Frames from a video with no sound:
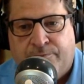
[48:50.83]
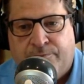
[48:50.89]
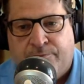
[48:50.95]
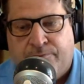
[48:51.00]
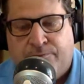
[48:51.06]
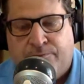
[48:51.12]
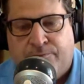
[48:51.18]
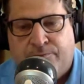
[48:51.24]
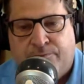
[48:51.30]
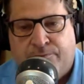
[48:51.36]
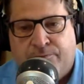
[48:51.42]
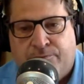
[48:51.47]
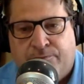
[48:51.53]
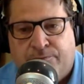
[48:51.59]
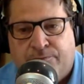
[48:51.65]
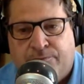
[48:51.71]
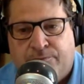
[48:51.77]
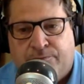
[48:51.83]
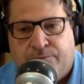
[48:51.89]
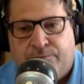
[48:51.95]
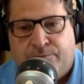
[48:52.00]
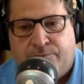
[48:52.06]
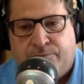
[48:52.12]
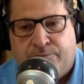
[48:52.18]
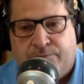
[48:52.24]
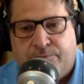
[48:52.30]

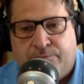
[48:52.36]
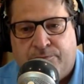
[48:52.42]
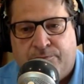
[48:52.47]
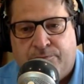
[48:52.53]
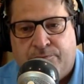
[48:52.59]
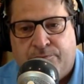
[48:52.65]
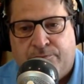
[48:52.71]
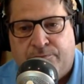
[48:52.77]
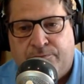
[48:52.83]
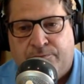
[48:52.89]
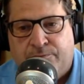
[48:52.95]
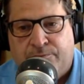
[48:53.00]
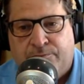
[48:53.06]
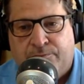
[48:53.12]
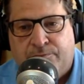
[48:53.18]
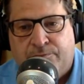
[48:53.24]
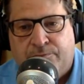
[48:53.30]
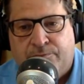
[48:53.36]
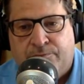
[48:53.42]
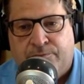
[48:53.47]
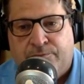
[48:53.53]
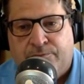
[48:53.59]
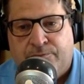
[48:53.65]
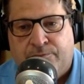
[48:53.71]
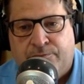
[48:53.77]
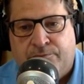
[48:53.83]

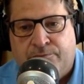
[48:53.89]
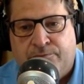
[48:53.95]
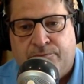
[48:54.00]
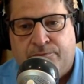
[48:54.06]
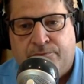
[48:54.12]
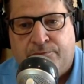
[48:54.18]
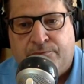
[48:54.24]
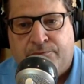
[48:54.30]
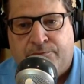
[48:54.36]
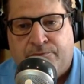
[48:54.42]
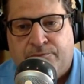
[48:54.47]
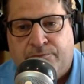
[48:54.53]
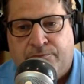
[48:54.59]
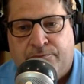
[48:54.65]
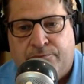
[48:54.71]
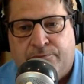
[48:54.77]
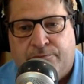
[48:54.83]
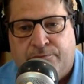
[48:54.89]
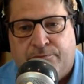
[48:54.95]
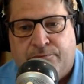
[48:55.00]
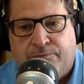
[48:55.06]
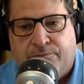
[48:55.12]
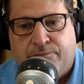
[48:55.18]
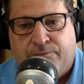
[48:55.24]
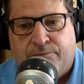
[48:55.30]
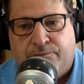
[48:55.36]

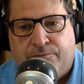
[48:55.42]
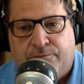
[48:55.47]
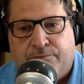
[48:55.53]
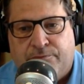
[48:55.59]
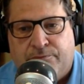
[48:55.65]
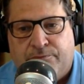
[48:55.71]
This person isn't speaking.